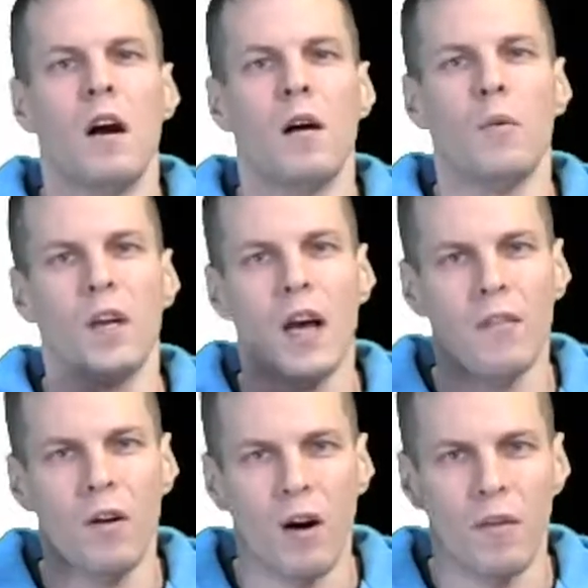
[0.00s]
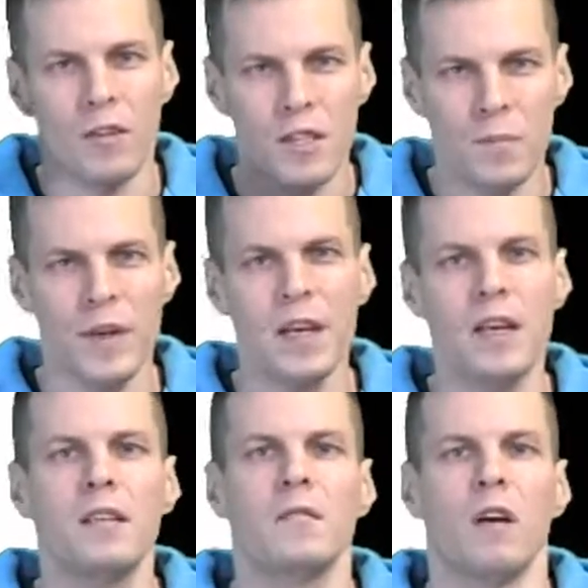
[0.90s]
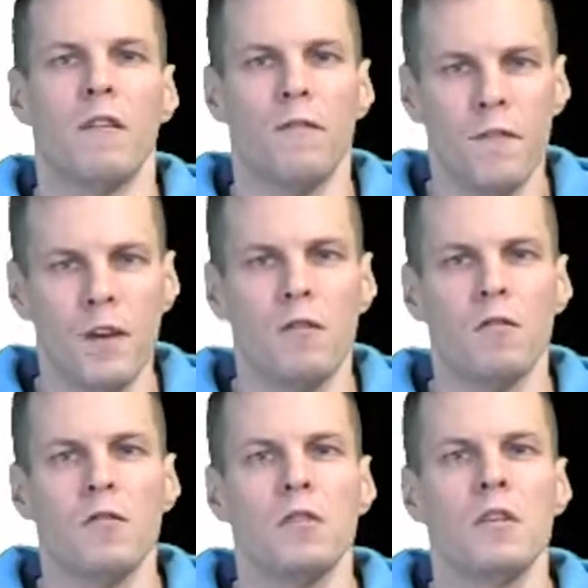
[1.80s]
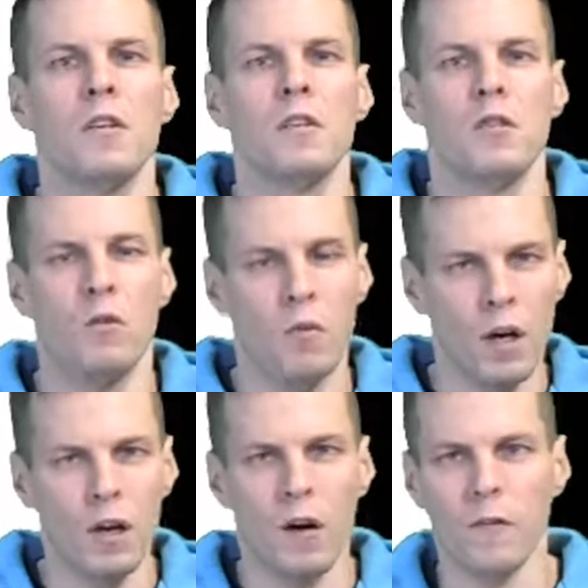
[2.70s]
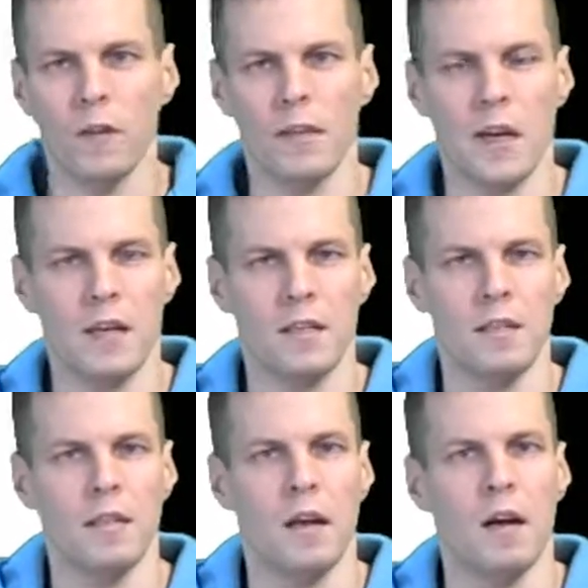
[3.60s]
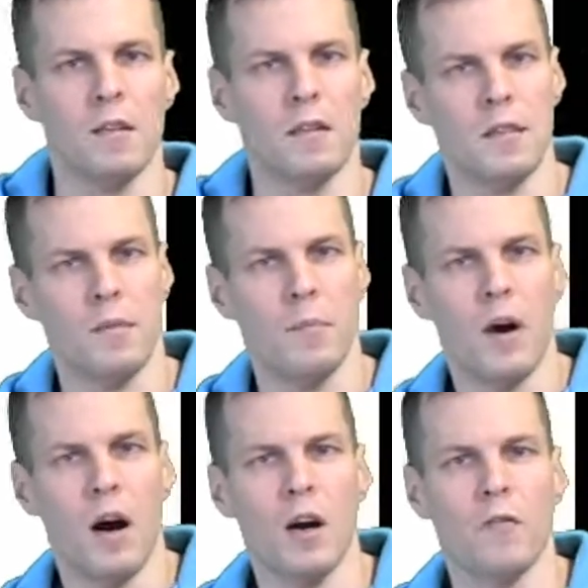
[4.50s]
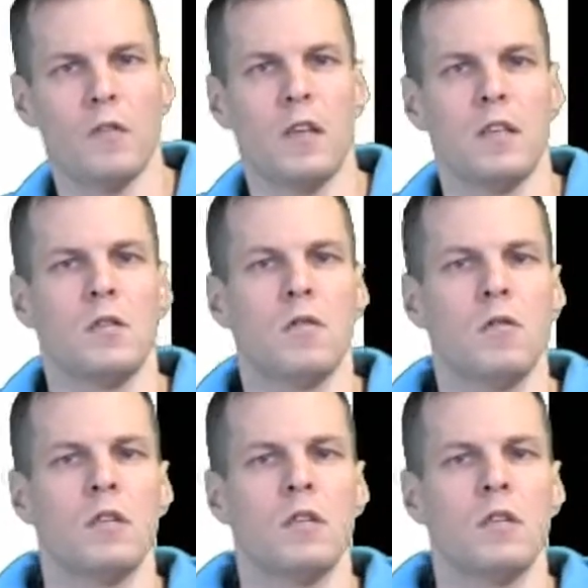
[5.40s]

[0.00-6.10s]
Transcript: we have speech, we have figures, so quite often text is just a part of the discourse.